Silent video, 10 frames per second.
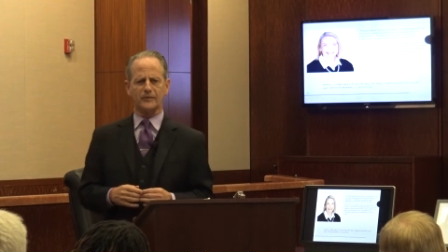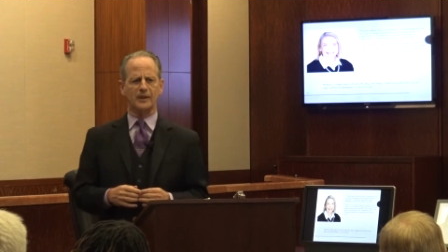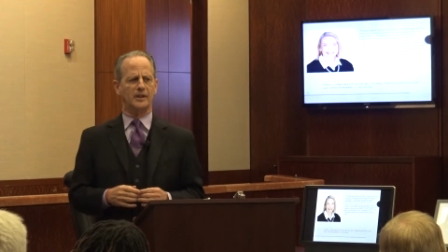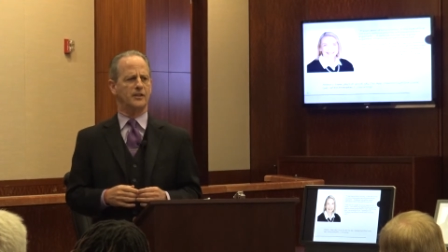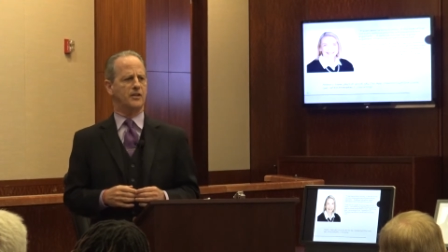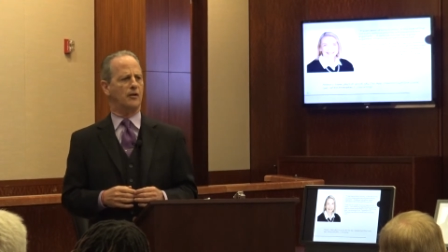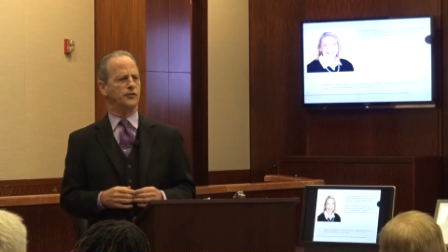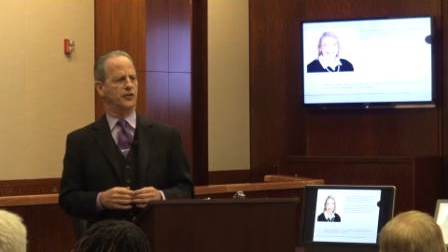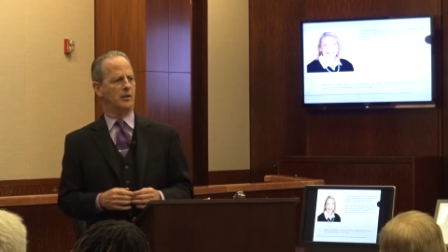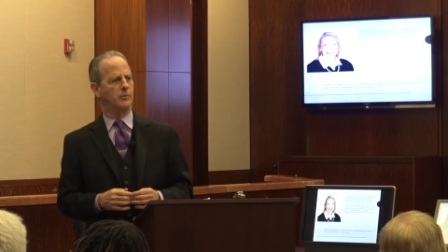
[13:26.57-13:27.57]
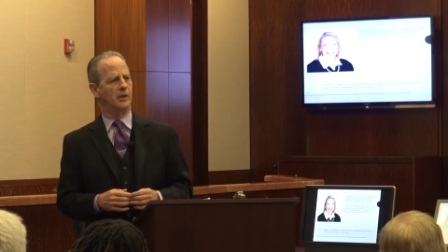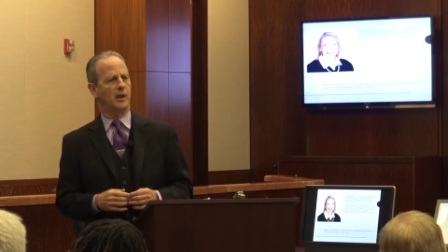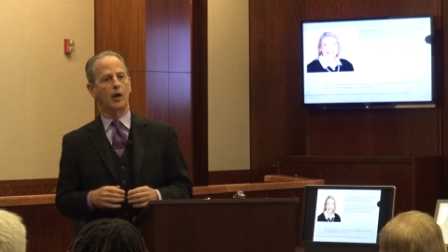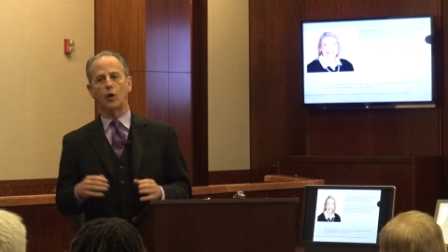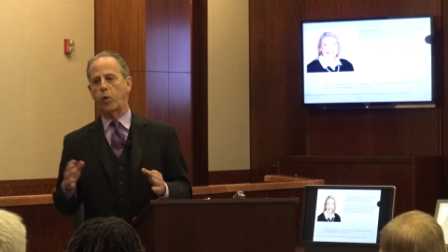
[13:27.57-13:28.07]
And he tells him,
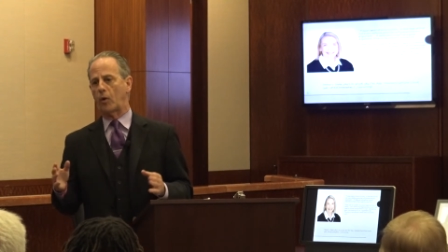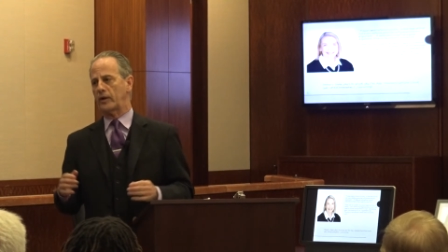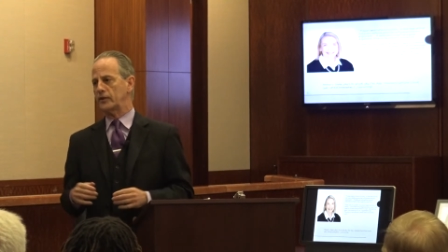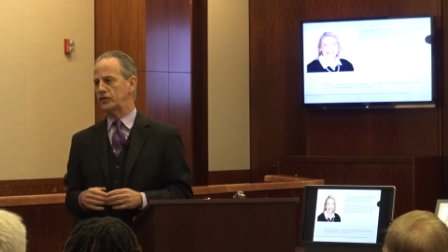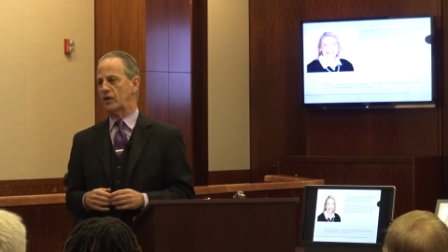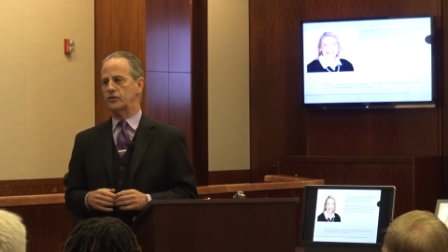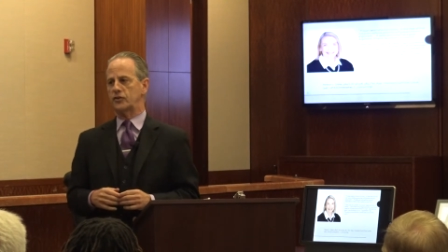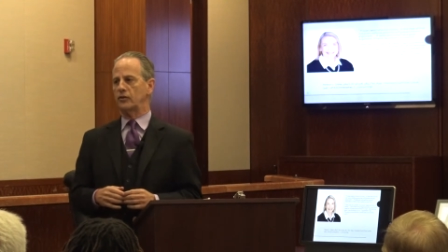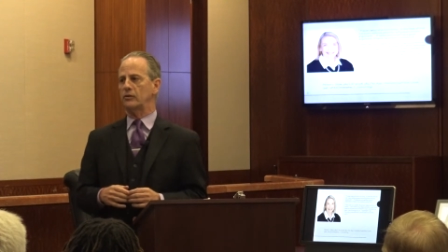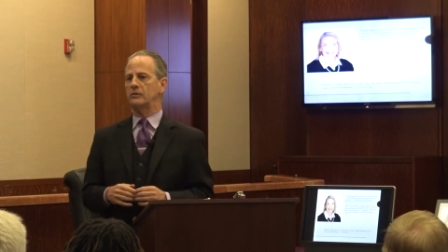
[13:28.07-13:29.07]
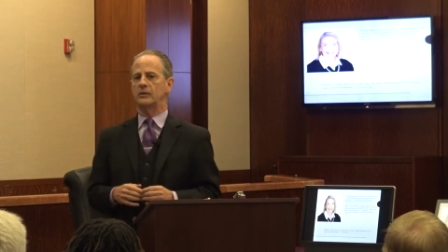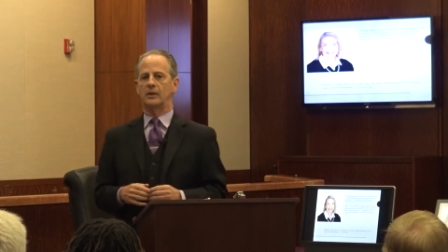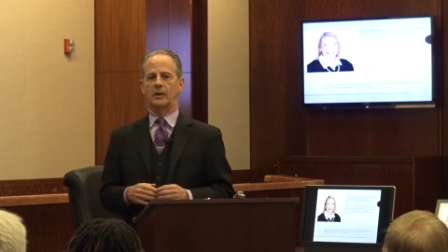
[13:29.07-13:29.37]
quoting Sun Tzu,